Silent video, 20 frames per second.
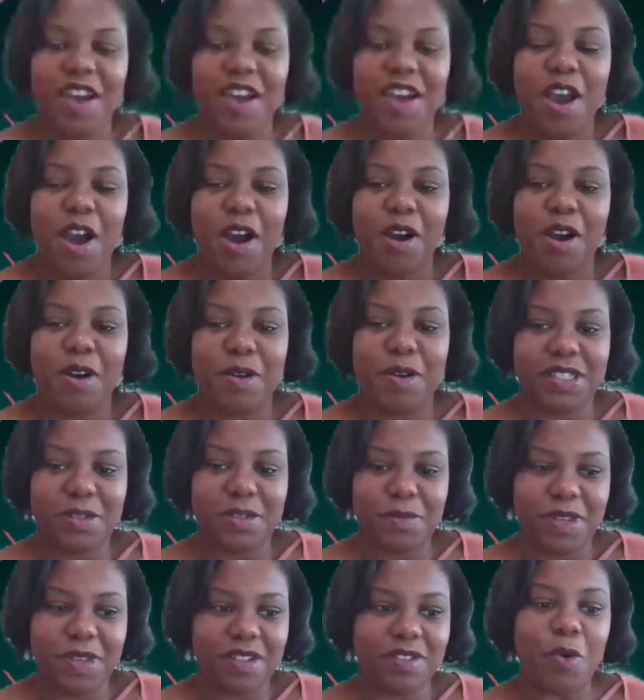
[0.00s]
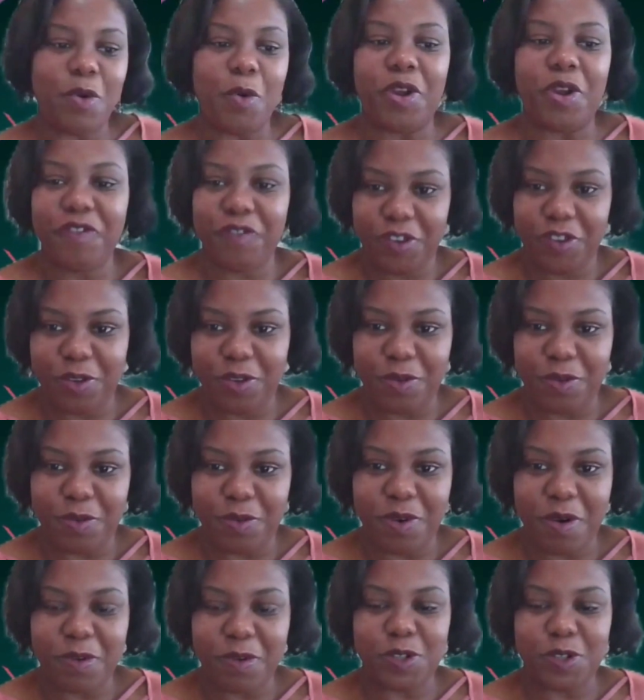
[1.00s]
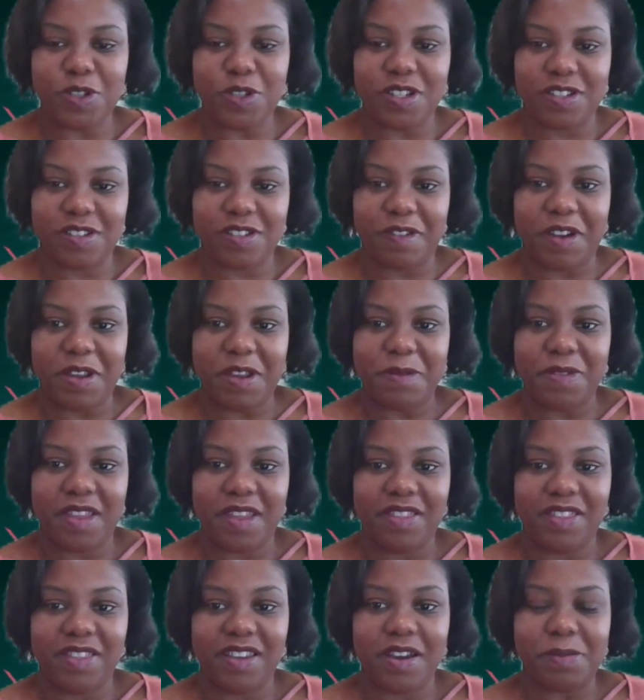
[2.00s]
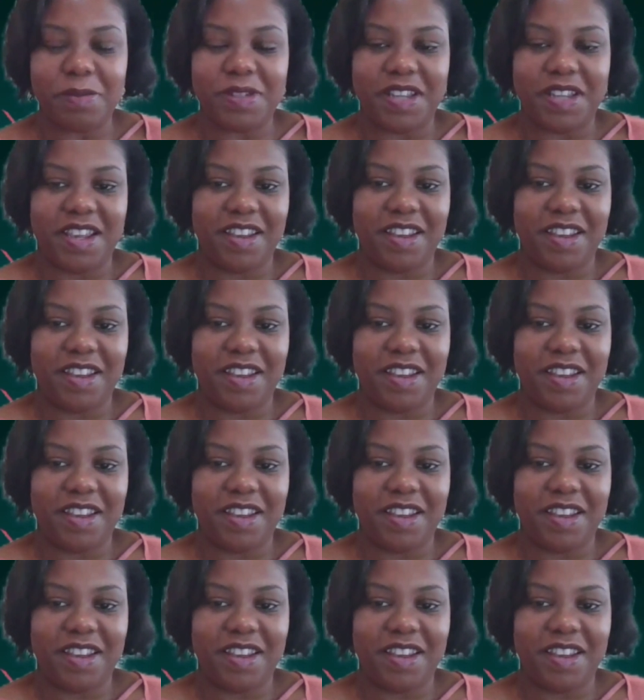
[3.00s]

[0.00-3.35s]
How has it been going for you? How would you describe then the uptake?